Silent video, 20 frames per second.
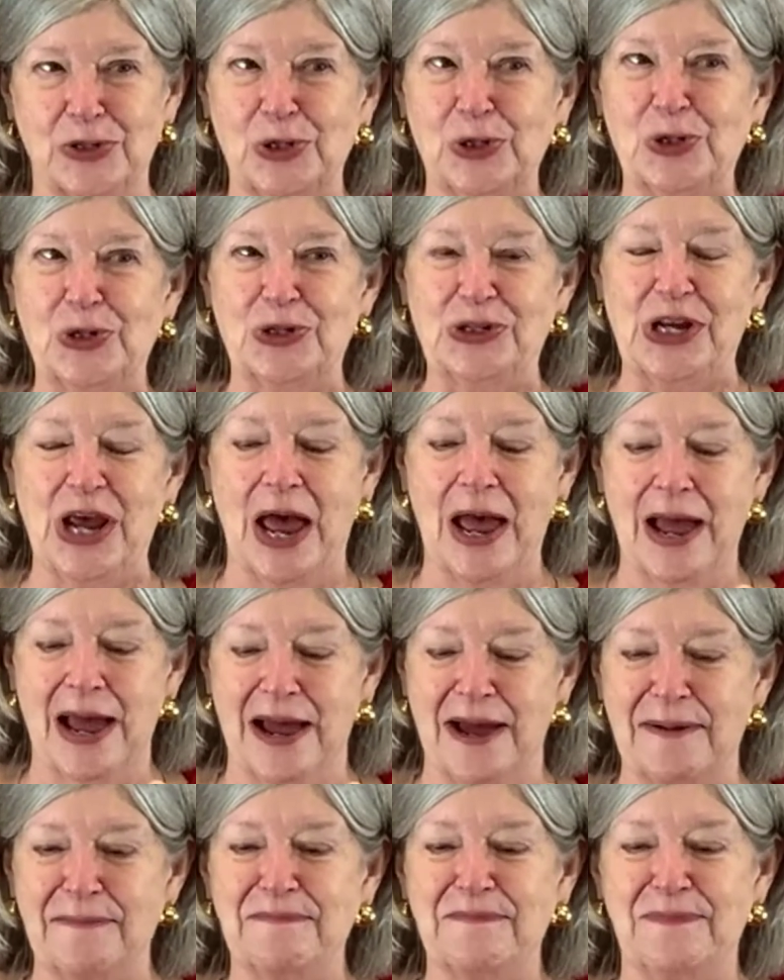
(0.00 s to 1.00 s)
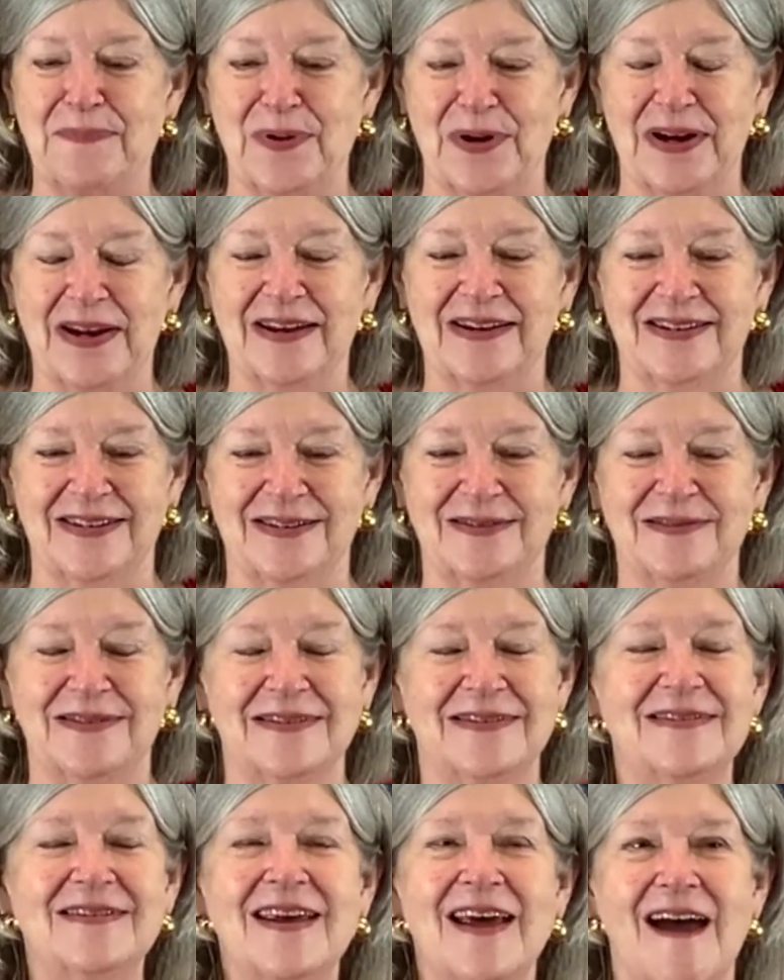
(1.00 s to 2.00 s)
a little time, but it's
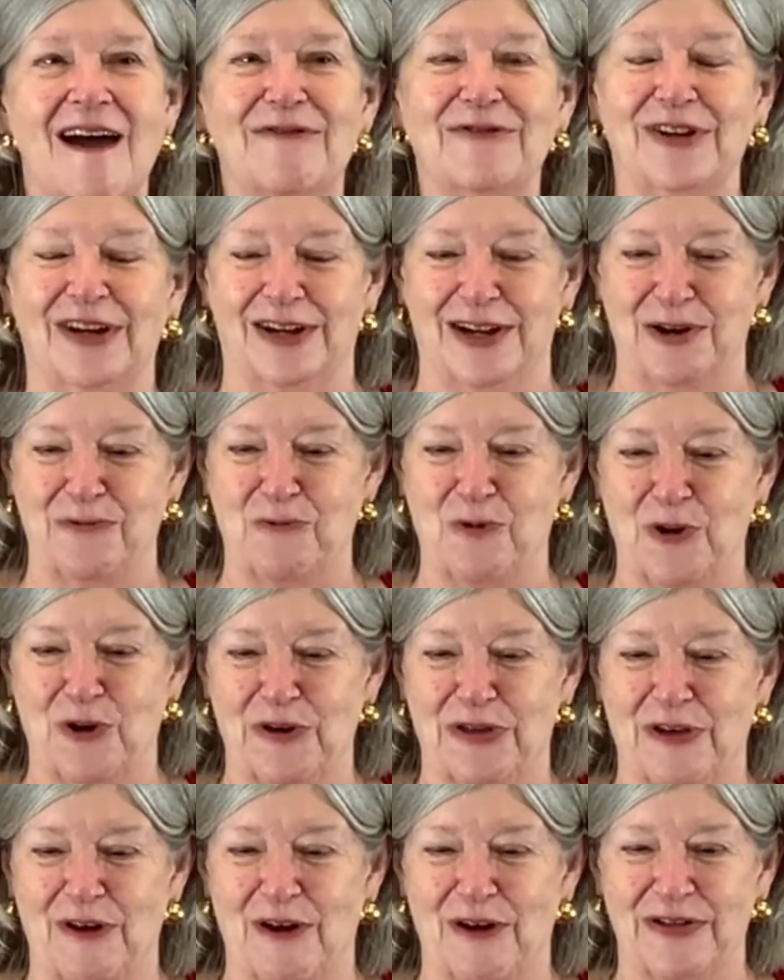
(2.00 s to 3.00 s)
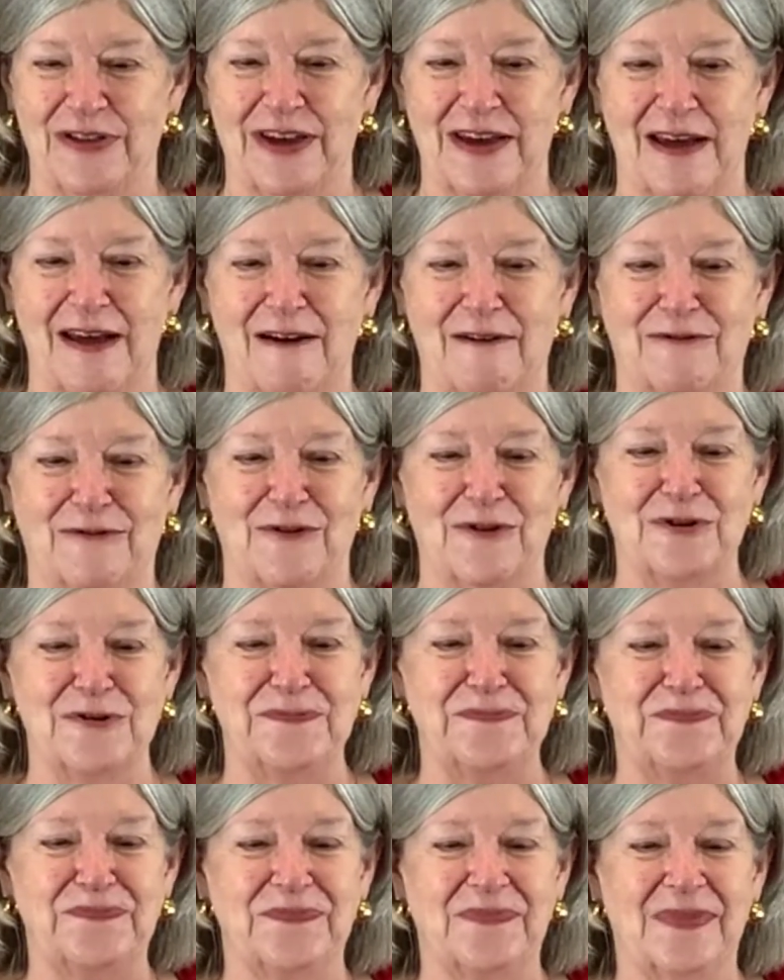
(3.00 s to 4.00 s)
definitely worth all the effort.